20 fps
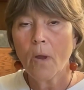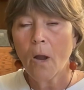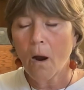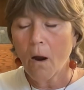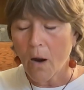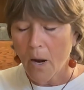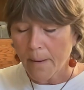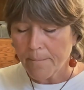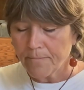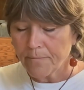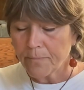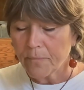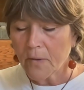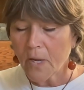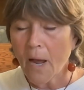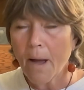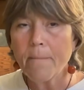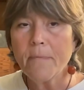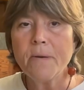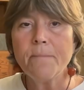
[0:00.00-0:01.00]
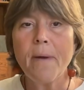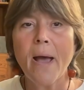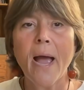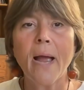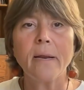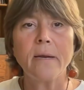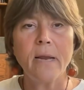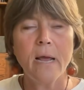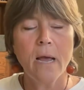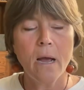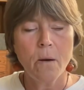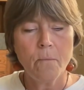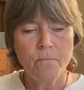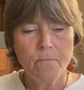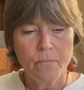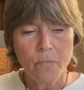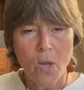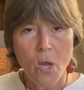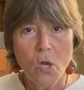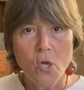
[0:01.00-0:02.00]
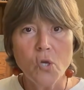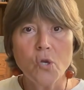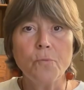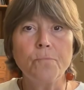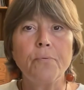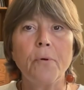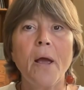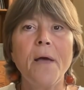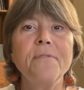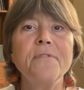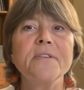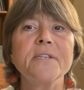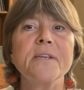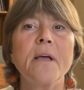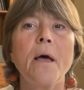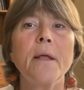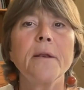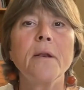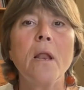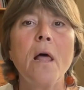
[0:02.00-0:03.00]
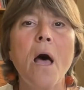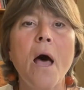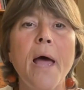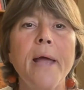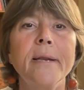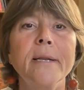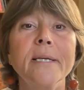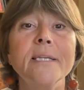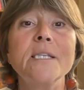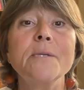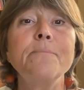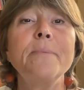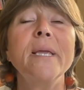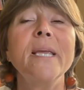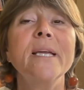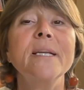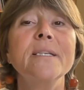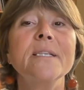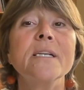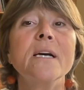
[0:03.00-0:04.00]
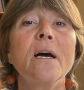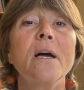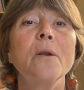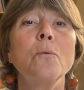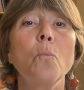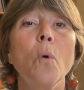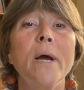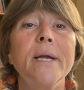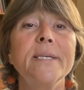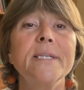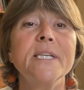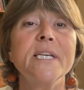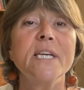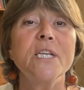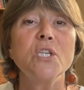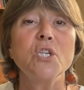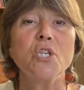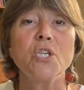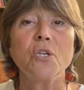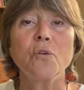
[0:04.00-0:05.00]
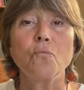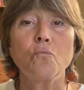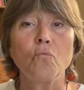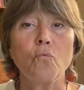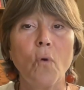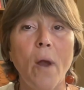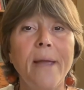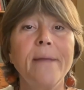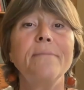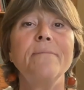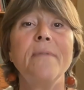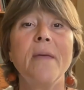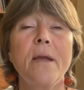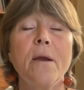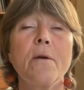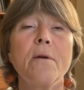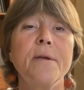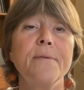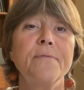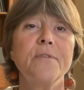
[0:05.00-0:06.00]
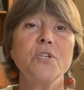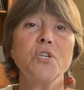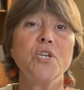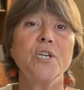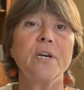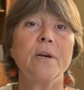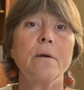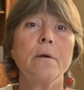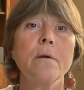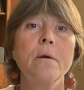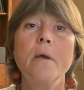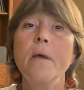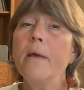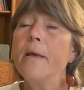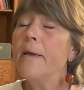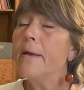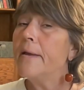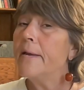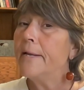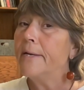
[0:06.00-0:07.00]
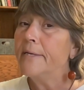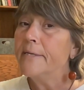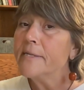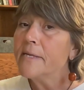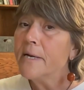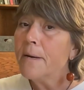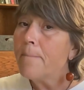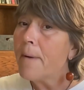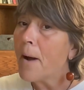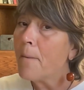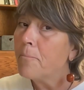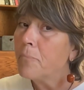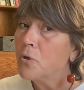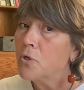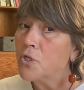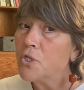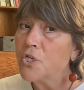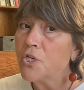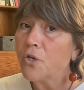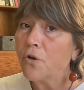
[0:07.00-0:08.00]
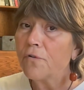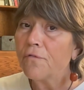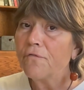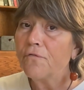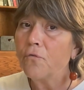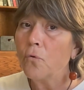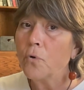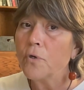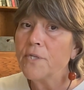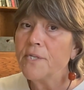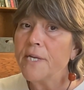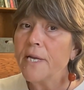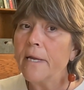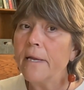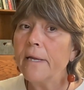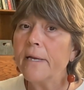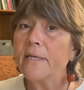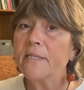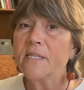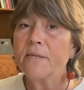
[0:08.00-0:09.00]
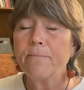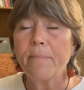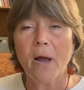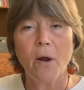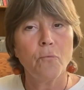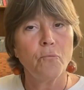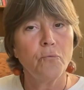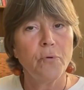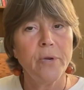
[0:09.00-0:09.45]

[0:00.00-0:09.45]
All right, coming back now. Your breath is online. Let's begin to unwind tension right there in the chair. It isn't about pushing or forcing. It's about